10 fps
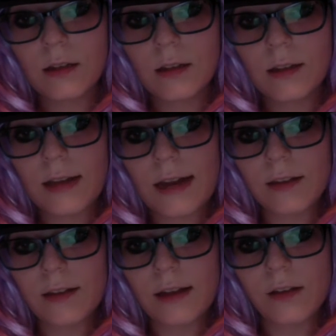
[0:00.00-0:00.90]

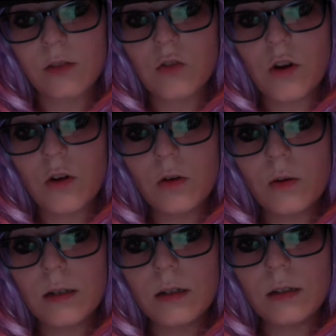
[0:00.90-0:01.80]
Gas has
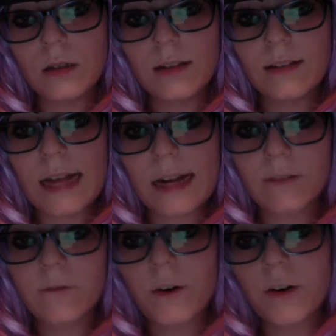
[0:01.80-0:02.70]
no exact
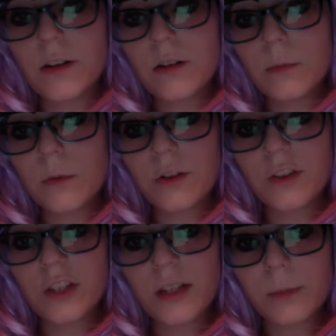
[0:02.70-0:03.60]
volume or
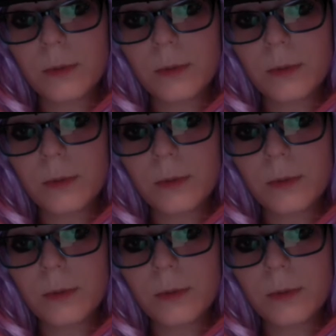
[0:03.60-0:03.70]
shape.